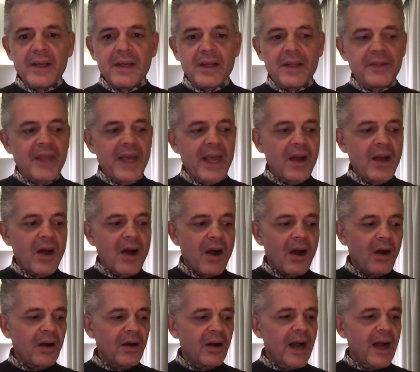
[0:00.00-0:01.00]
they
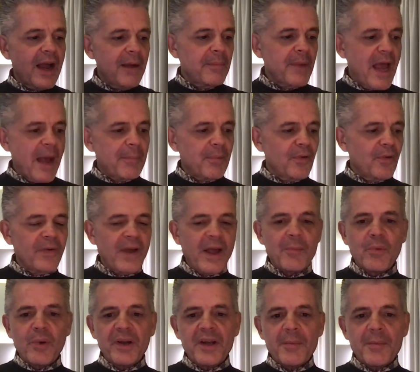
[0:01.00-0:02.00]
are. I'm Apple
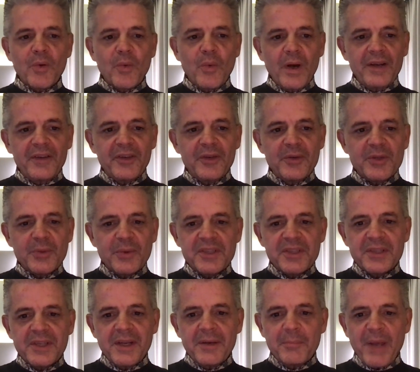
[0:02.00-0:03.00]
fanboy number one too, so
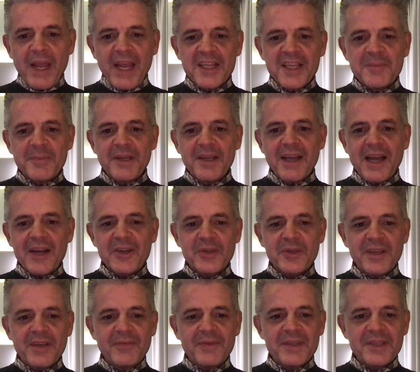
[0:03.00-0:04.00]
it's, it pains me to
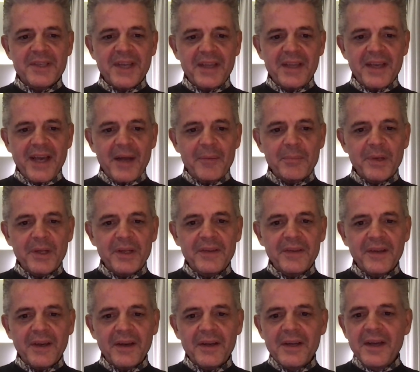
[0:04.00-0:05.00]
actually even say that, but.
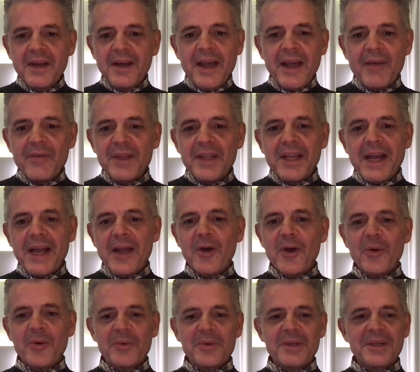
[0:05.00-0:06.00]
Uh, Everything I
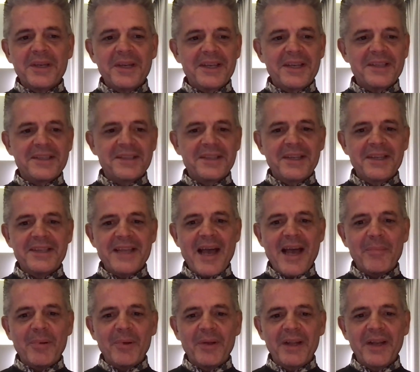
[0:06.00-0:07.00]
own is is
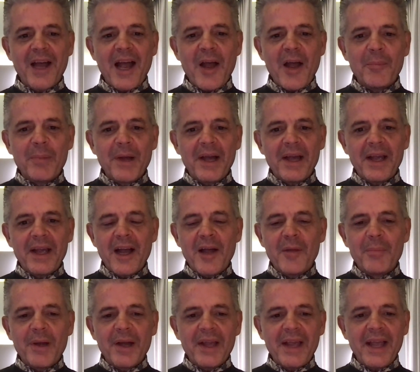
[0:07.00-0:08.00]
Apple, and I'll buy I'll
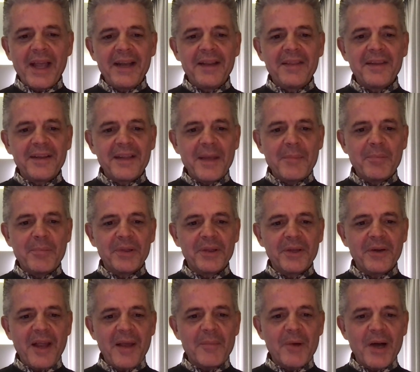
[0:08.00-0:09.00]
buy anything they put
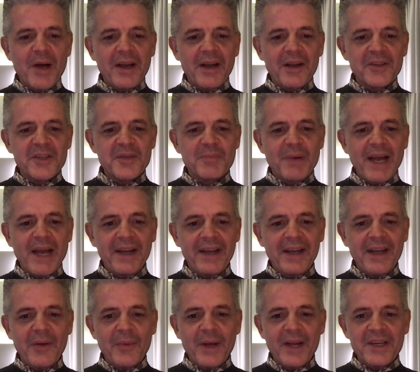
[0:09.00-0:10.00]
their name on. I'll just buy it
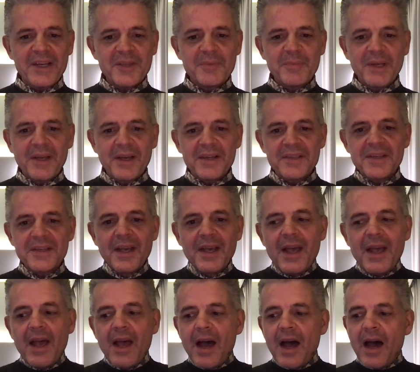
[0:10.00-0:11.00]
anyway, just because.
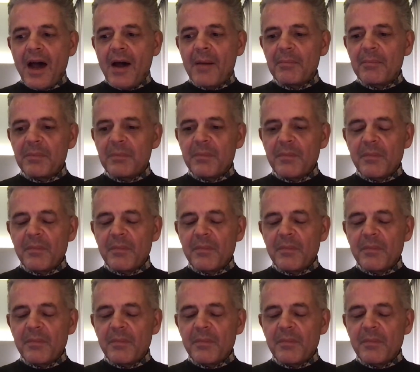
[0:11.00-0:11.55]
Um,